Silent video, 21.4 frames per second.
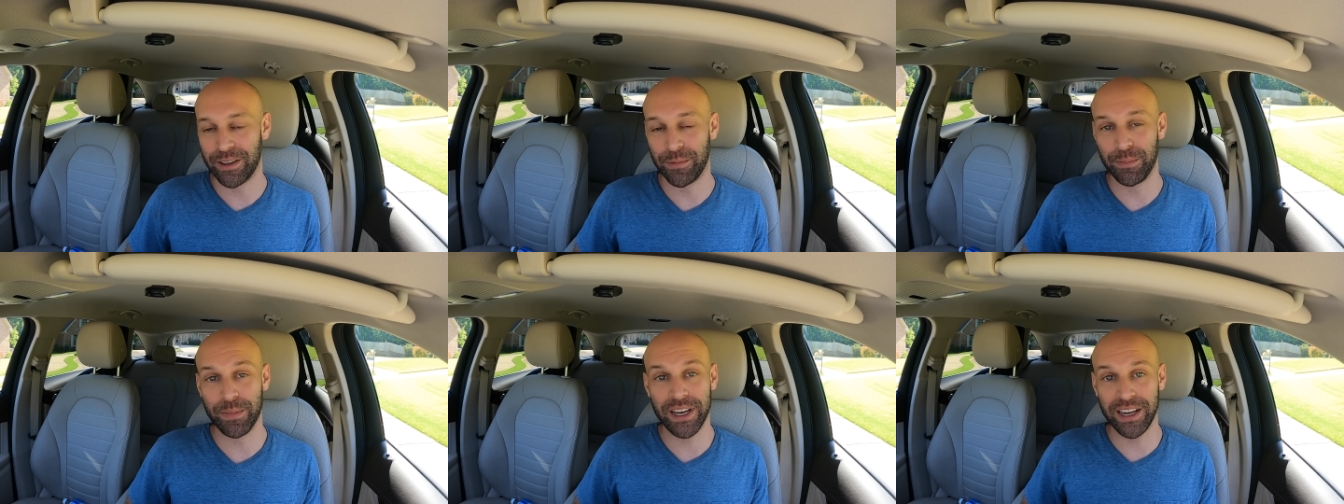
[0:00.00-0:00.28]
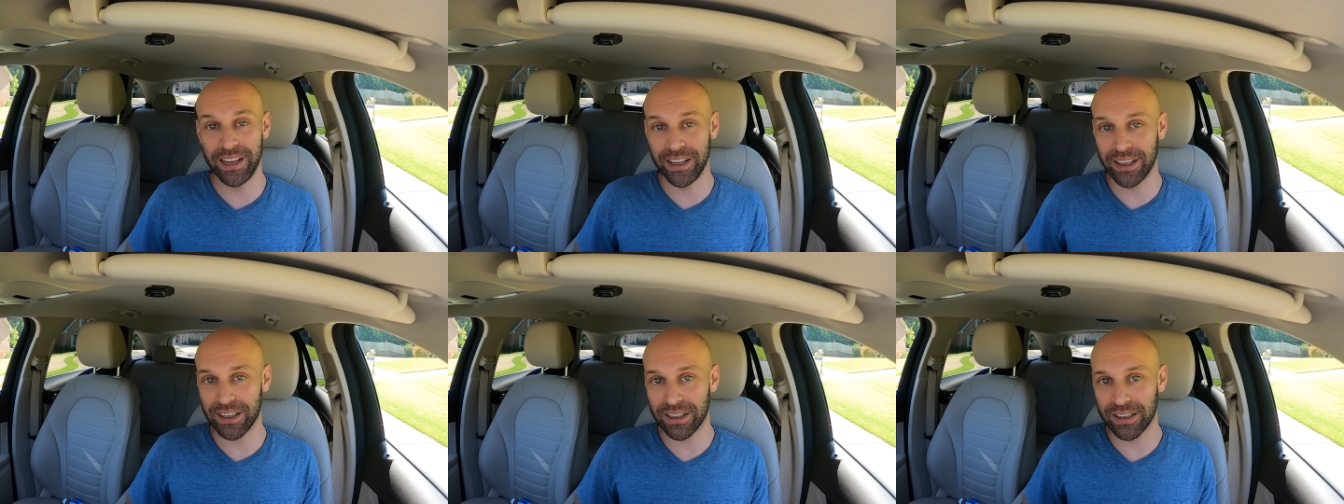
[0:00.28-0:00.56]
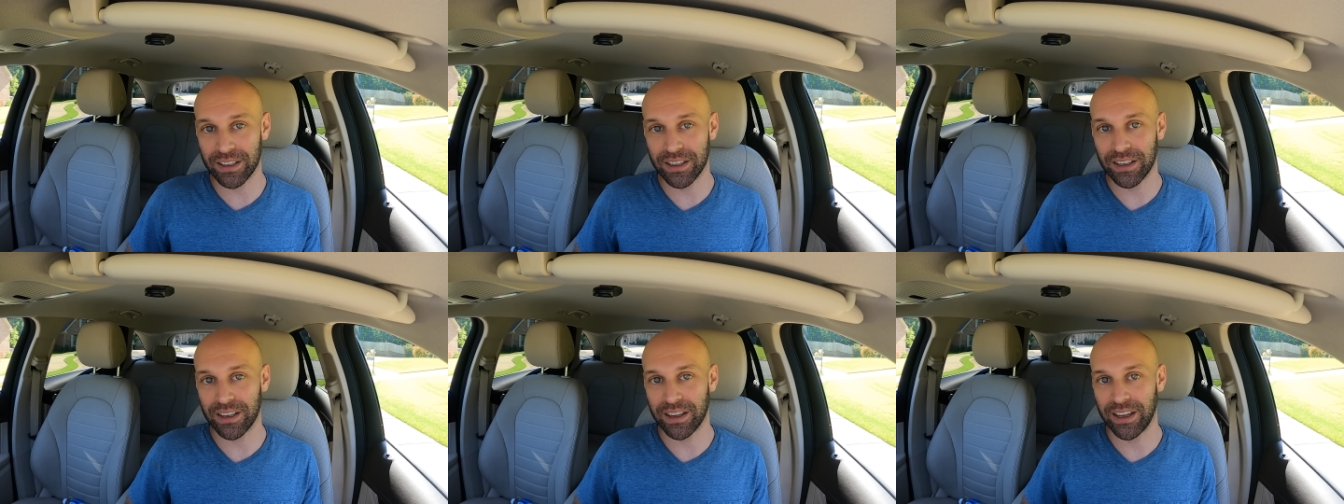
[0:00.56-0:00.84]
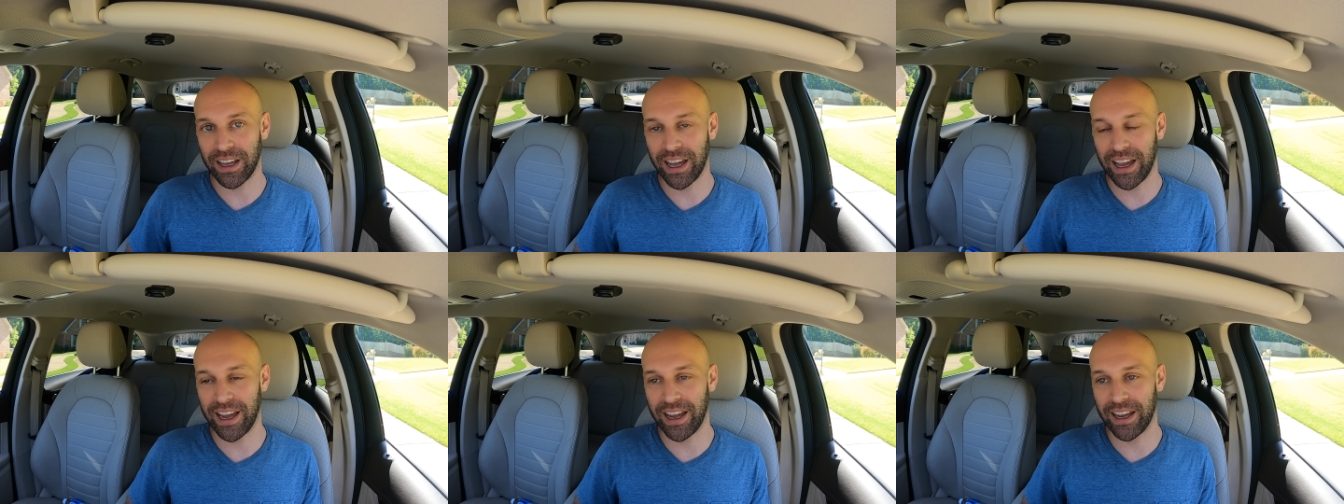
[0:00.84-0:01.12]
media,
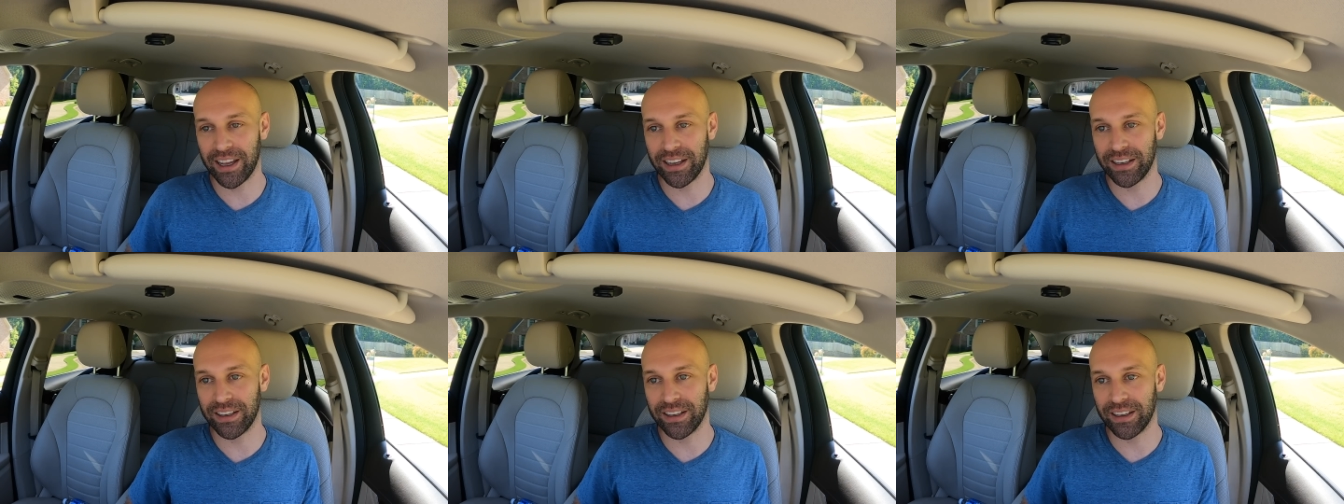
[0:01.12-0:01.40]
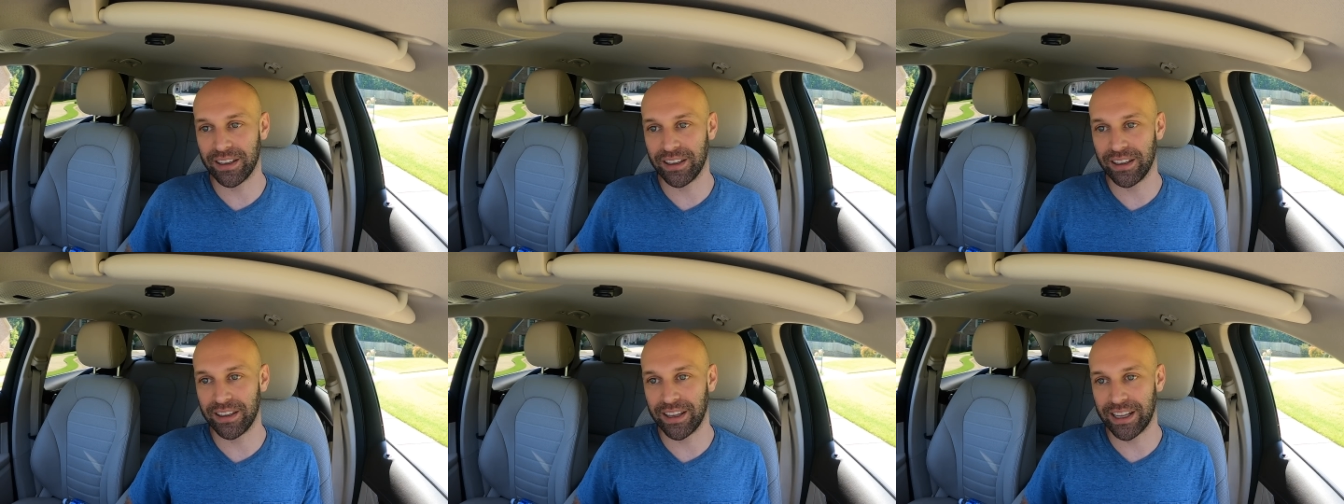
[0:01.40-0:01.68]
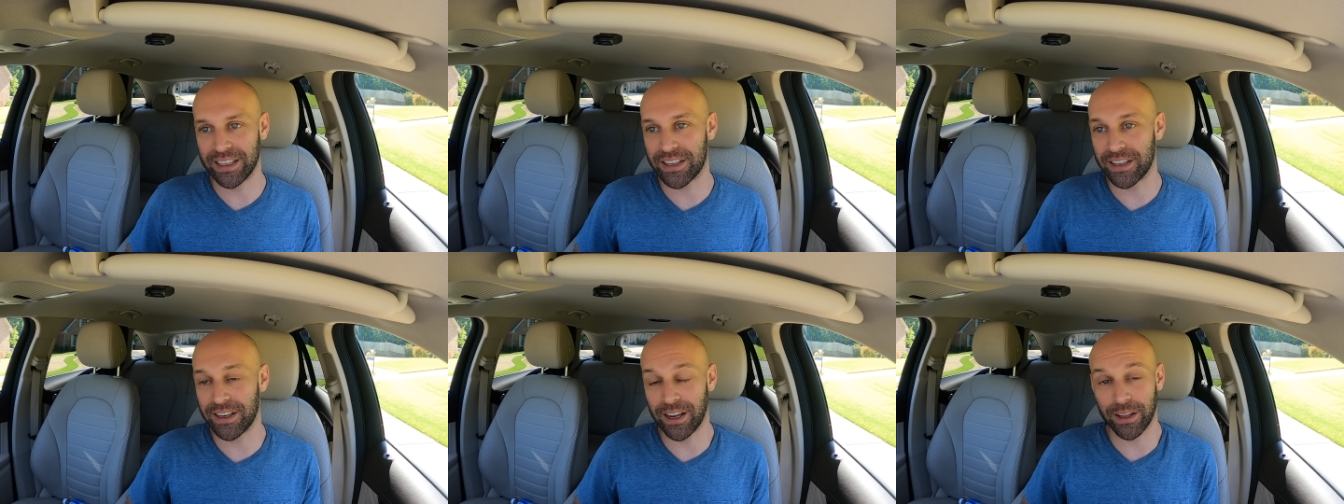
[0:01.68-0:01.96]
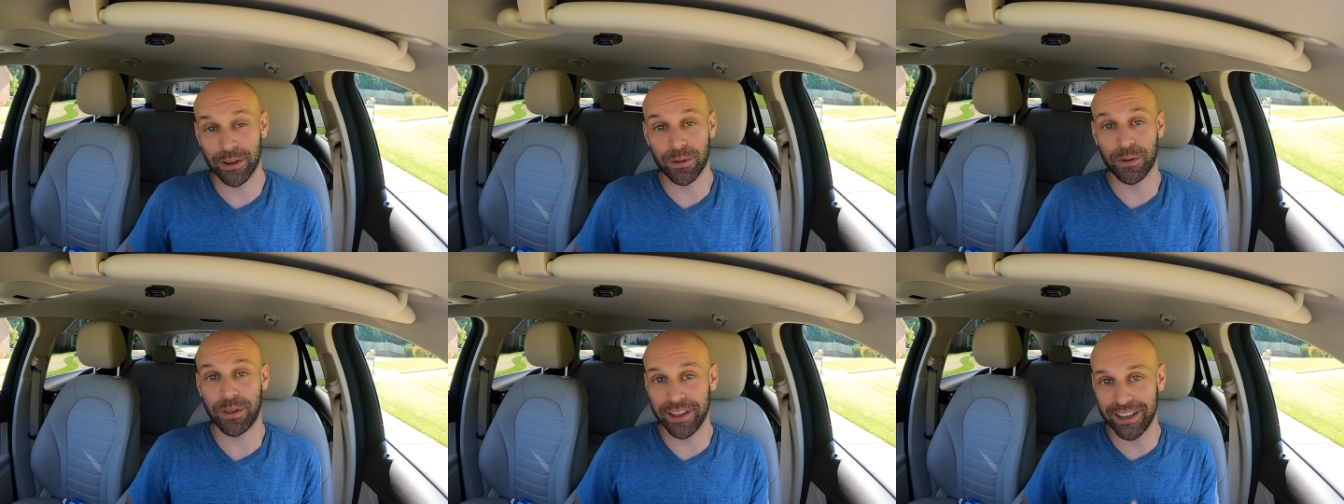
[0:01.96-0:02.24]
and that's
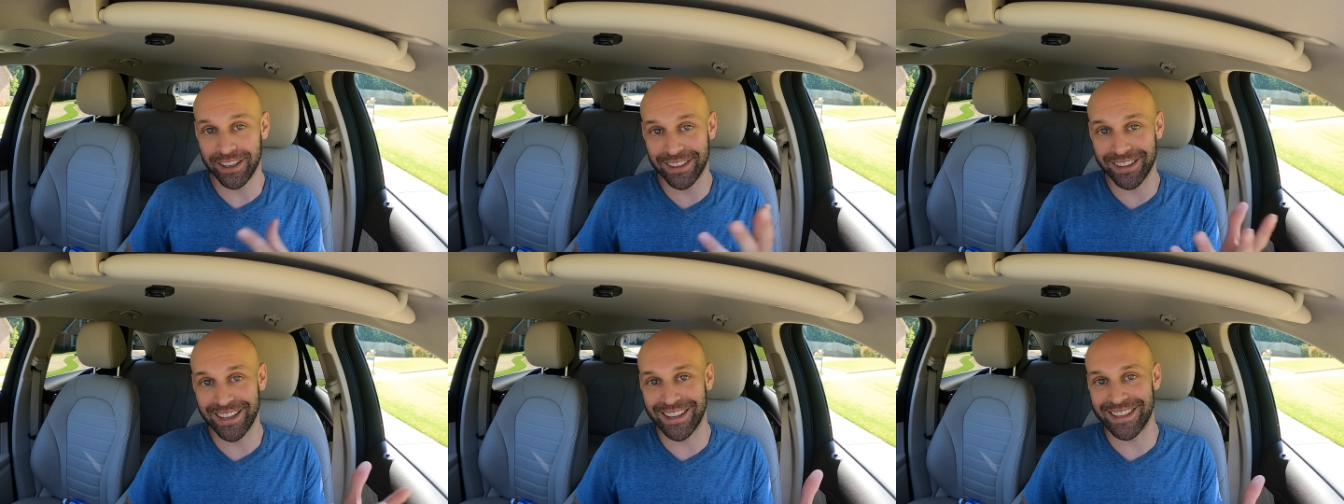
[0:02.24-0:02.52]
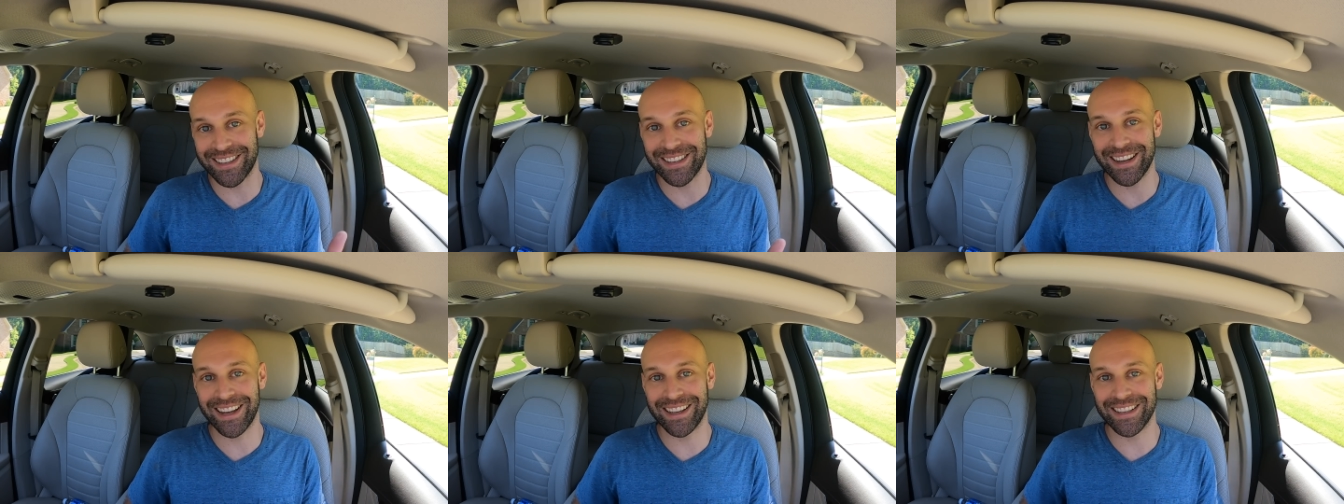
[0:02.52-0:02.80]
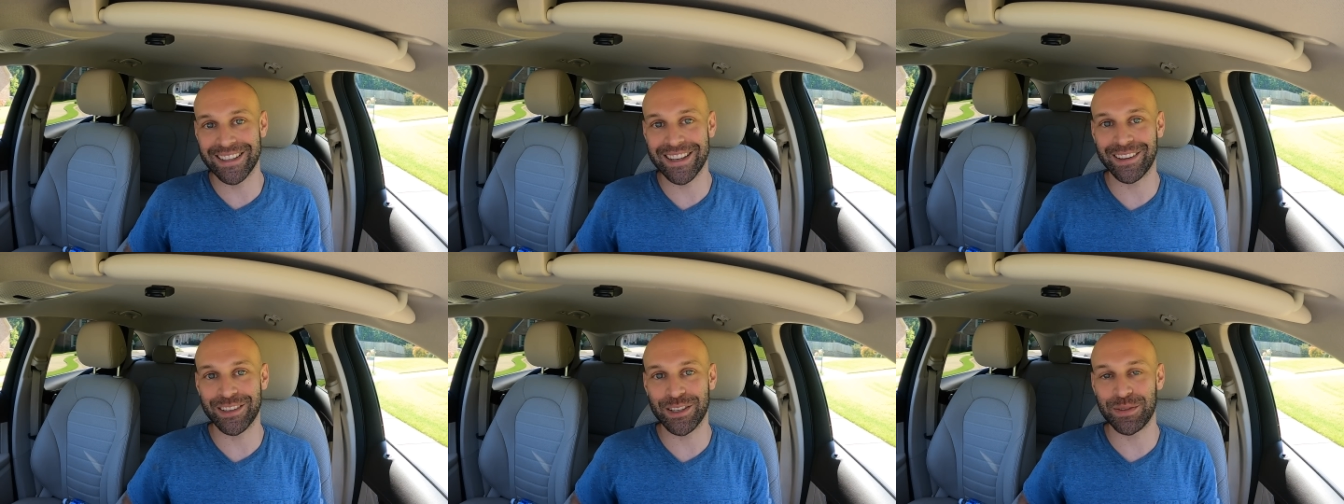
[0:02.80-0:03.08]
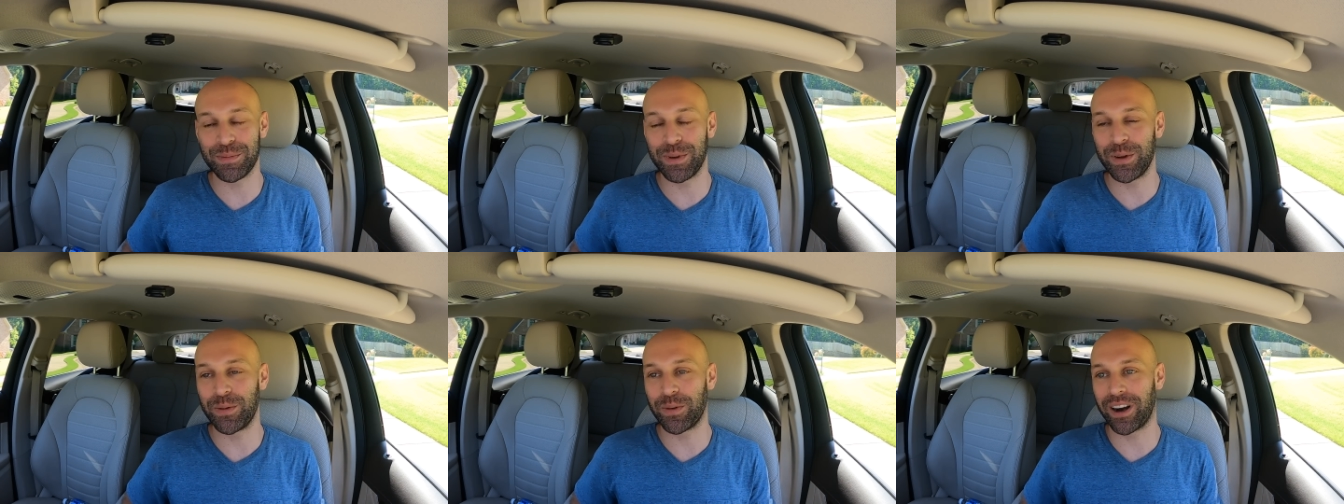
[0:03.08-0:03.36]
another thing that stands out
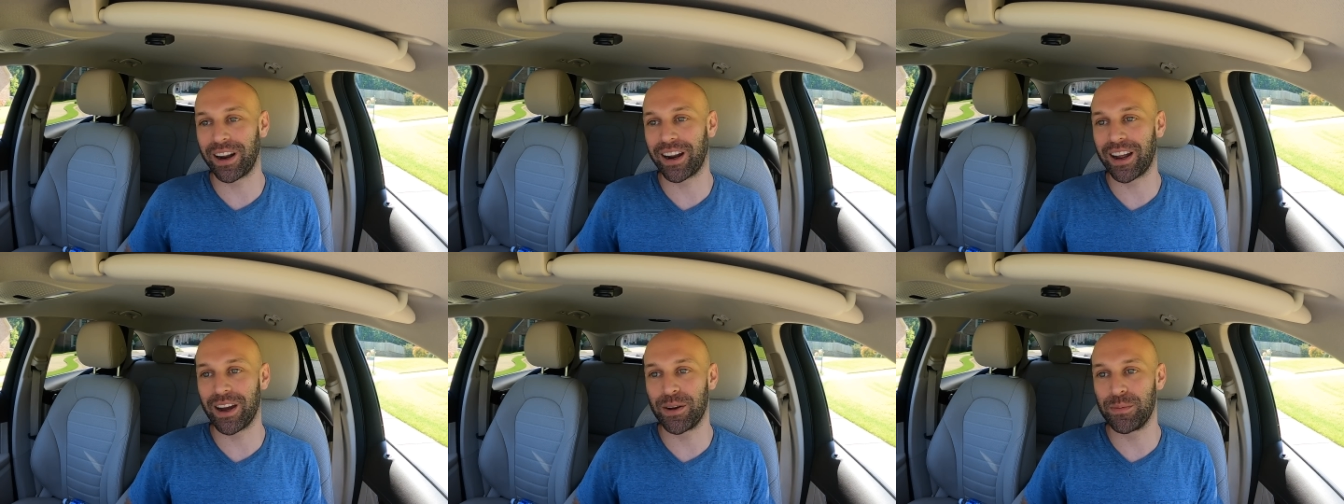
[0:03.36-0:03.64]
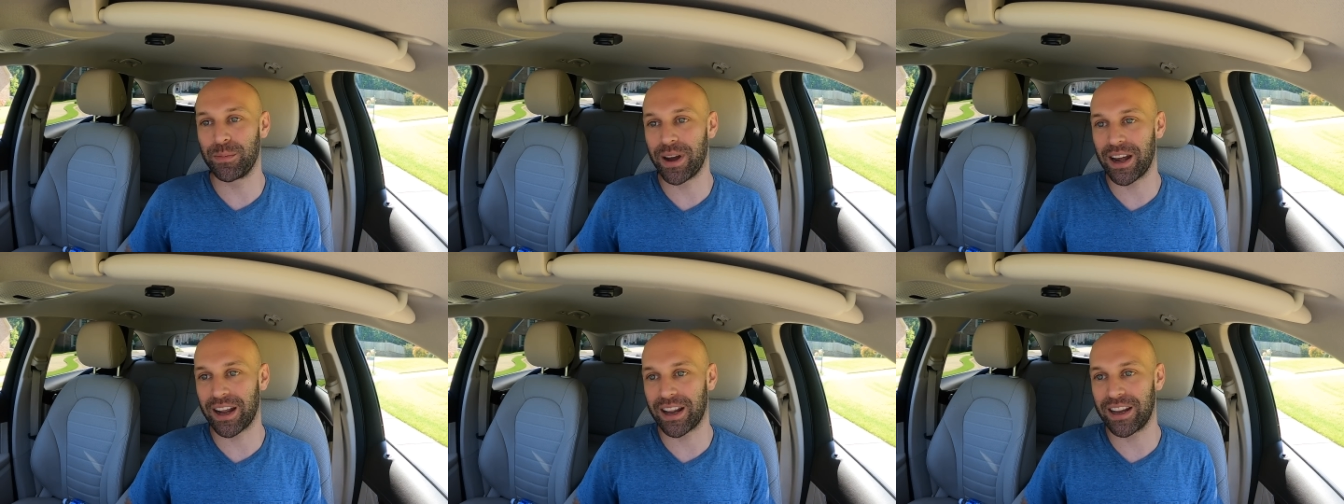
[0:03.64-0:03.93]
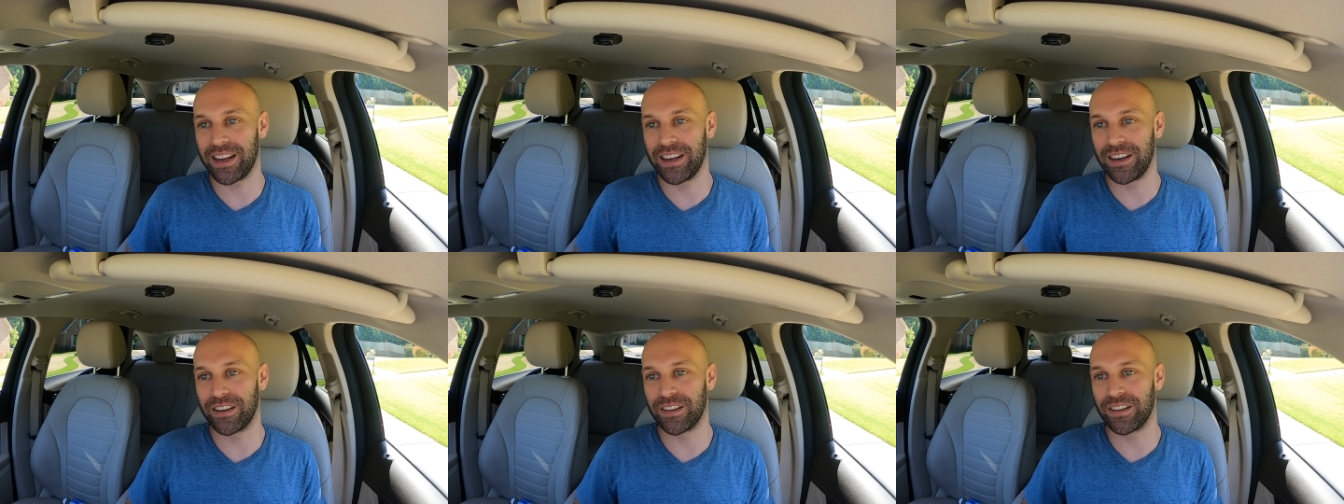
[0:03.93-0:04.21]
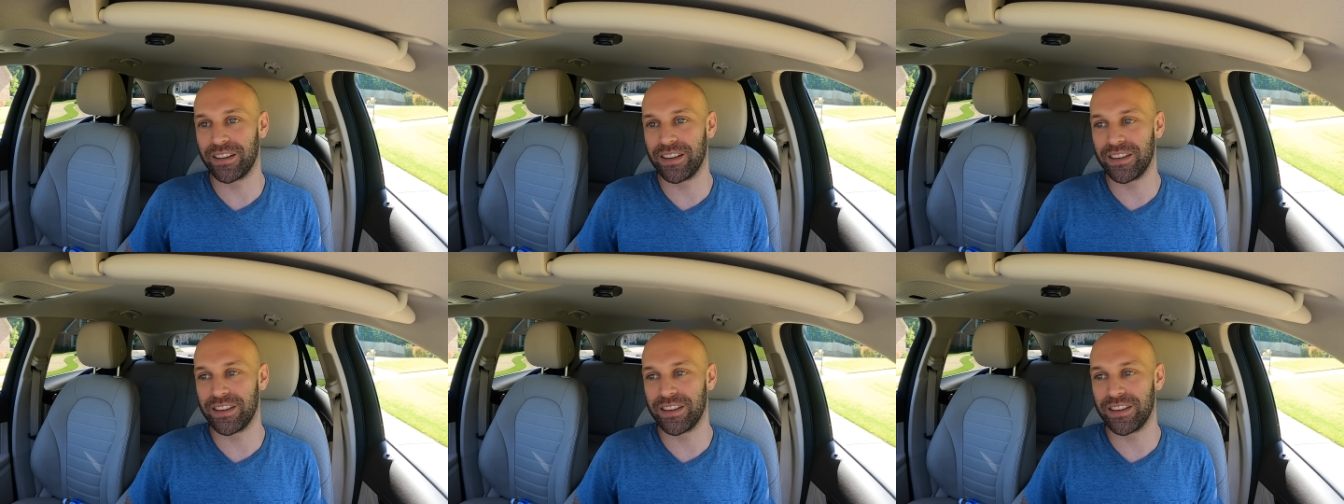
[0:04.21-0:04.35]
to me when I come back here,